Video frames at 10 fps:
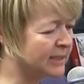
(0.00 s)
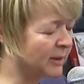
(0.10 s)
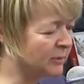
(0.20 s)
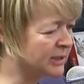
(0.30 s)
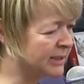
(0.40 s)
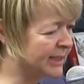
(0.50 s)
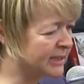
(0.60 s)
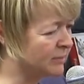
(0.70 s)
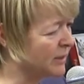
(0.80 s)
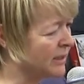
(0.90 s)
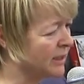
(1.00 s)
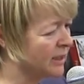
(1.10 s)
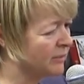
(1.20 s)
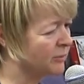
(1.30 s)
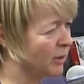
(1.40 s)
So I wanted there to be
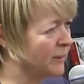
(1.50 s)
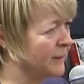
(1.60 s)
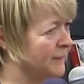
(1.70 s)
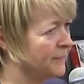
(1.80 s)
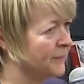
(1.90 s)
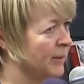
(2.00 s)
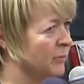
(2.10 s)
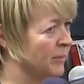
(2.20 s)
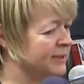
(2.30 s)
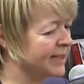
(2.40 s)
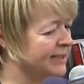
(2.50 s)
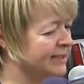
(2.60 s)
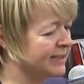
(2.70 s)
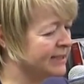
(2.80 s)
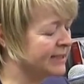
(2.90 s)
proper proper sex
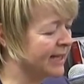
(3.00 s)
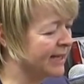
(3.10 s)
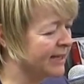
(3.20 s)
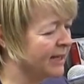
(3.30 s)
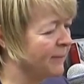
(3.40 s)
scenes there.